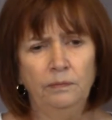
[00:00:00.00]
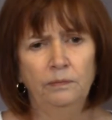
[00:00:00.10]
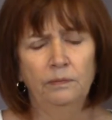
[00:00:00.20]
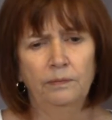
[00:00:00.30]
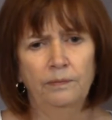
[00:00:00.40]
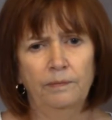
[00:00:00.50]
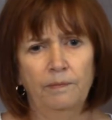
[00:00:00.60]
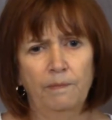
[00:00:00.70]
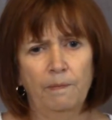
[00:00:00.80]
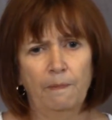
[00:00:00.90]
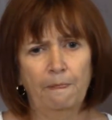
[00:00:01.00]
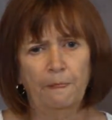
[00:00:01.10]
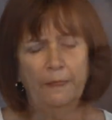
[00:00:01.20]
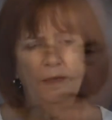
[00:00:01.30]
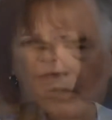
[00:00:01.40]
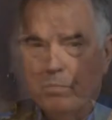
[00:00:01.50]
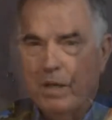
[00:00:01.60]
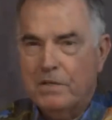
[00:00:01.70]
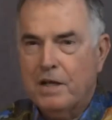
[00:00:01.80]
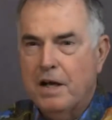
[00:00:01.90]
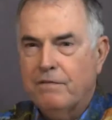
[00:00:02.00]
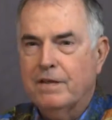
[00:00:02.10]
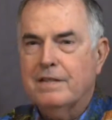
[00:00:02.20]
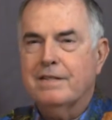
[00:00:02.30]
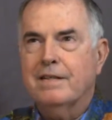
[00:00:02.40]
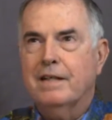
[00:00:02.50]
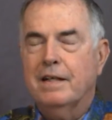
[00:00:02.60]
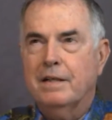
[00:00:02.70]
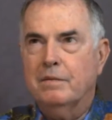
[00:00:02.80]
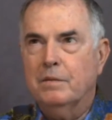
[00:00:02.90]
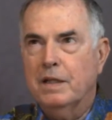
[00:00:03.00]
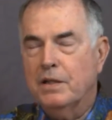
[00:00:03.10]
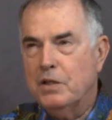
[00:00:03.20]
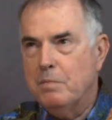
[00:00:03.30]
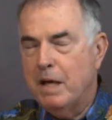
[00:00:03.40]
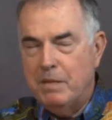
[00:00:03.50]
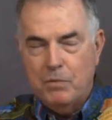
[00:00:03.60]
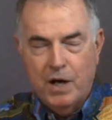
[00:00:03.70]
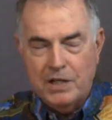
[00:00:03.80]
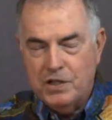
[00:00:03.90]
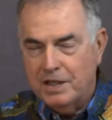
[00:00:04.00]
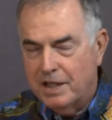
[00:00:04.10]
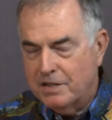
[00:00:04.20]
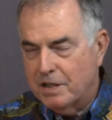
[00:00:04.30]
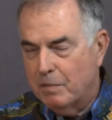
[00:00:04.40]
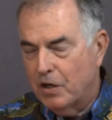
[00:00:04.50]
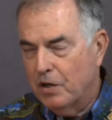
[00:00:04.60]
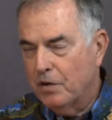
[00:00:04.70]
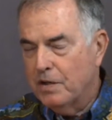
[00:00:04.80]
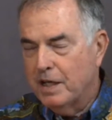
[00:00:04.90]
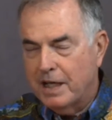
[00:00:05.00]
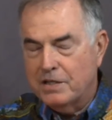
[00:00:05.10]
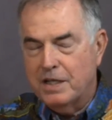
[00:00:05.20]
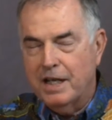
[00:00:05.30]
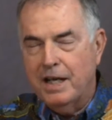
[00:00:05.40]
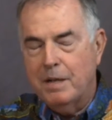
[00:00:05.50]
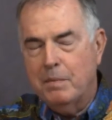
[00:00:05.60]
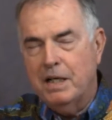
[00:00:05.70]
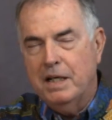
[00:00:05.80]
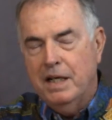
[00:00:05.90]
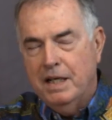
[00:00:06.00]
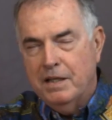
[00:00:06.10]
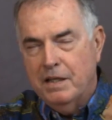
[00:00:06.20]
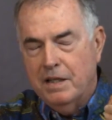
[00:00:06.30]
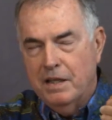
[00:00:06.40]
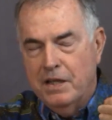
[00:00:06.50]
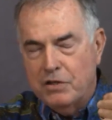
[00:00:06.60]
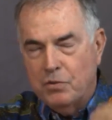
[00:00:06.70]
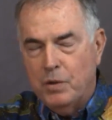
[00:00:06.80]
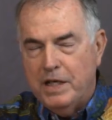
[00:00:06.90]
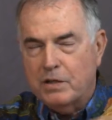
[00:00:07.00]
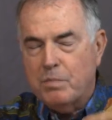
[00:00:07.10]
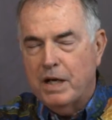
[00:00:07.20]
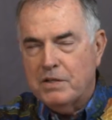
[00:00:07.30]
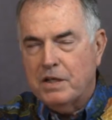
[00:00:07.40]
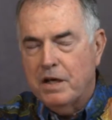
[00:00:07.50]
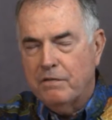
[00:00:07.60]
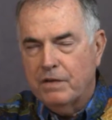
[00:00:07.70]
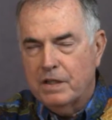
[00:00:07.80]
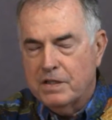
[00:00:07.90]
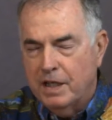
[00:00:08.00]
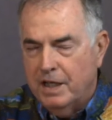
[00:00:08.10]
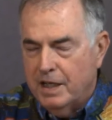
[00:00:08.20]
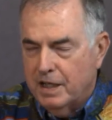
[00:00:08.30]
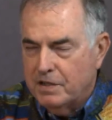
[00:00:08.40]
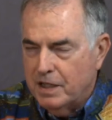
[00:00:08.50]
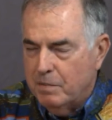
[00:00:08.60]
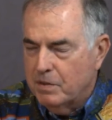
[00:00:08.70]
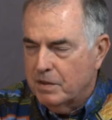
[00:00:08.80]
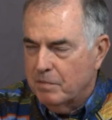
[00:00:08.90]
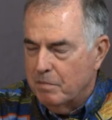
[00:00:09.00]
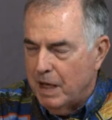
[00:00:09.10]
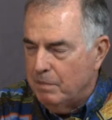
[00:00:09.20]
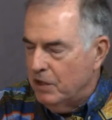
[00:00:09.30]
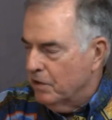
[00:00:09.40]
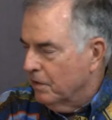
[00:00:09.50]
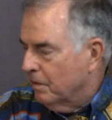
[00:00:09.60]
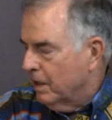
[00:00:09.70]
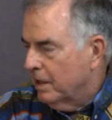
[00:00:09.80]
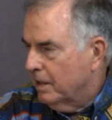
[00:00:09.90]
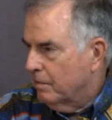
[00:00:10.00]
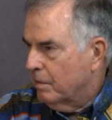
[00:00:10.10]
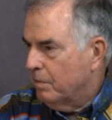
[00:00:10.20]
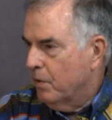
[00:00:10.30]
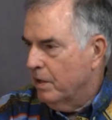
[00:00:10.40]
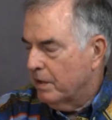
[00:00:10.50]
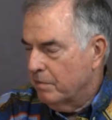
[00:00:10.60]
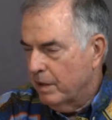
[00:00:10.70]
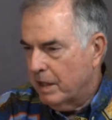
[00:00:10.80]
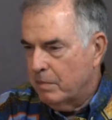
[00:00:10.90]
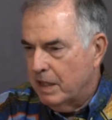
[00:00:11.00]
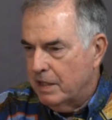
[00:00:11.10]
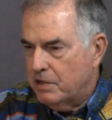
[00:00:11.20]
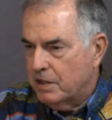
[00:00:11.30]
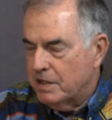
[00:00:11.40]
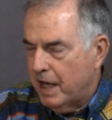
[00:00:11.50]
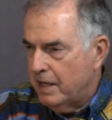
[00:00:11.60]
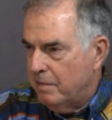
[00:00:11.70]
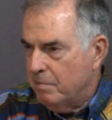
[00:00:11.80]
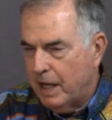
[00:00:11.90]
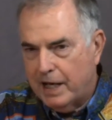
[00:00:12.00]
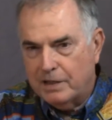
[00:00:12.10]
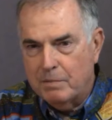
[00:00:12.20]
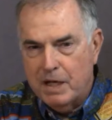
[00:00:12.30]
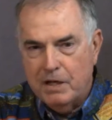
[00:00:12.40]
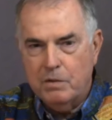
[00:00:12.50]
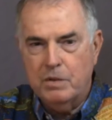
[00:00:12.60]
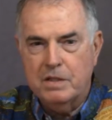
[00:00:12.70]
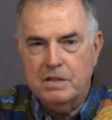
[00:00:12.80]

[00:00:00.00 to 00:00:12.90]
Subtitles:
Yeah, I heard the mayor's press conference. Well, you may be watching this tomorrow or the next day, but this week's press conference, it seems maybe your report and recommendations had impact. The mayor